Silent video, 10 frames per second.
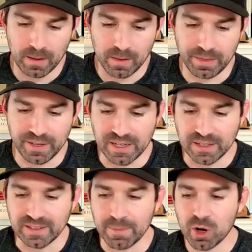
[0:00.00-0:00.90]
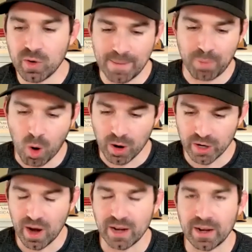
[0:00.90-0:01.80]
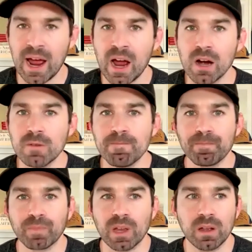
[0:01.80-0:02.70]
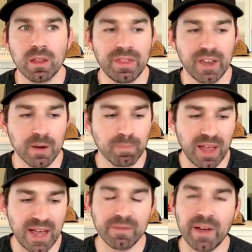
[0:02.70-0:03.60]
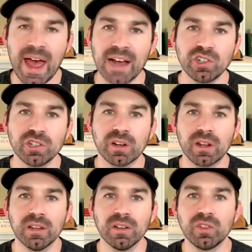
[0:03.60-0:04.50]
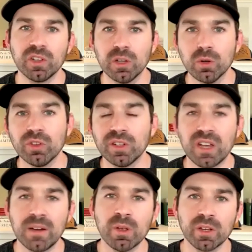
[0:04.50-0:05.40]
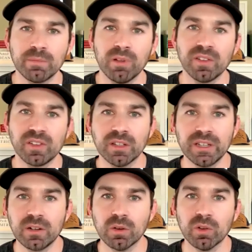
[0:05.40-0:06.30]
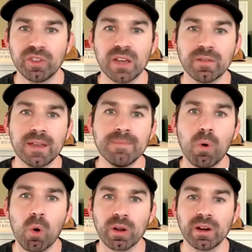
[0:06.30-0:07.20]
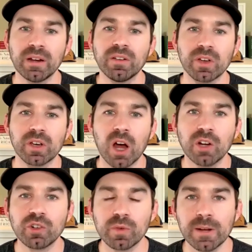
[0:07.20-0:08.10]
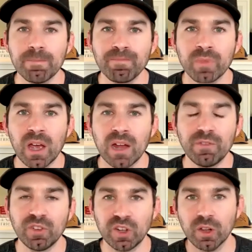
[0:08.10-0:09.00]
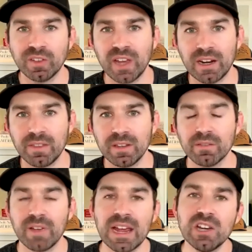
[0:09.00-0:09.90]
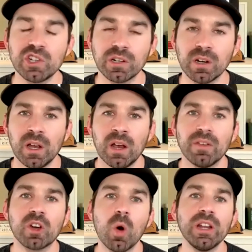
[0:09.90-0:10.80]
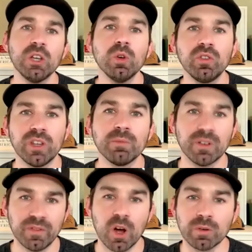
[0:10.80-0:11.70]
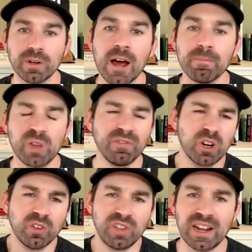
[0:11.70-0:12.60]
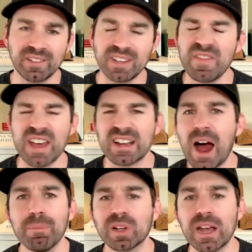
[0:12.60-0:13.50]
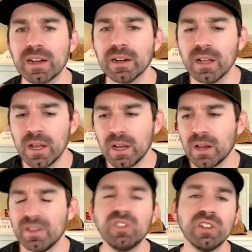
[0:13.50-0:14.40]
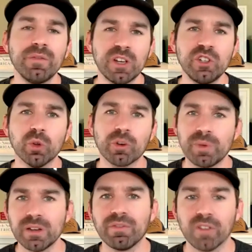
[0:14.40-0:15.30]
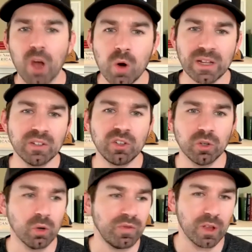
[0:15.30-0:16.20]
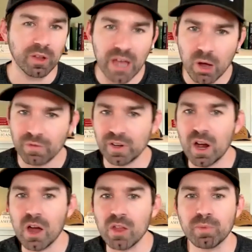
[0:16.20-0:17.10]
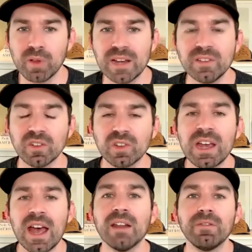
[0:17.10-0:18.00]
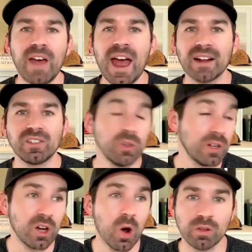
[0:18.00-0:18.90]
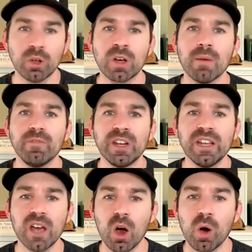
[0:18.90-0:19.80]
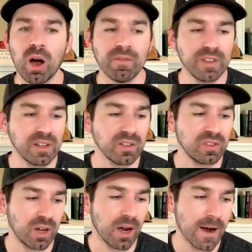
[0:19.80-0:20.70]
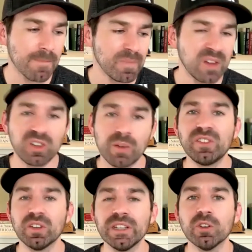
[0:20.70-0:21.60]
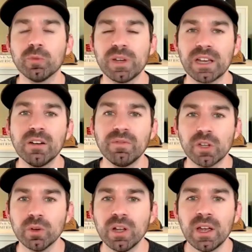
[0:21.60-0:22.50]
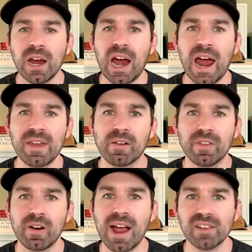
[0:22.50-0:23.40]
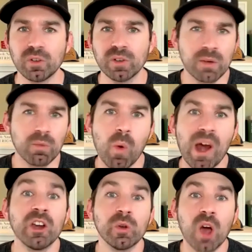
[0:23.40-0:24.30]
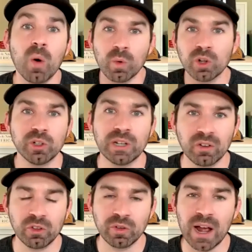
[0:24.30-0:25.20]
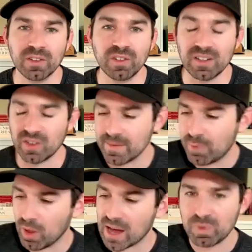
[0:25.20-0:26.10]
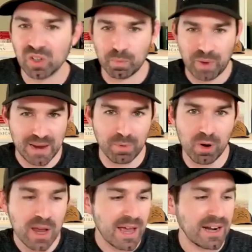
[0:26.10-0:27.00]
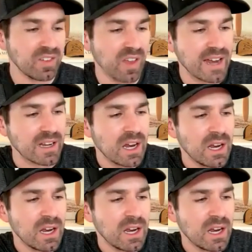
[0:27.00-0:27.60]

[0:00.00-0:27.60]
the Democrat Party right now, their plan of action is to use the 10 million plus illegals they've imported into the country and facilitated the invasion, they're going to use them to vote. Now, you have to understand it's not that complicated. These individuals are being flown into Philadelphia, other places. And in fact, you can go and look up video of these, uh, some of these illegals being interviewed. And they're, they're asked, okay, well, where are you going once you get into the United States? And they pull out a piece of paper and it's like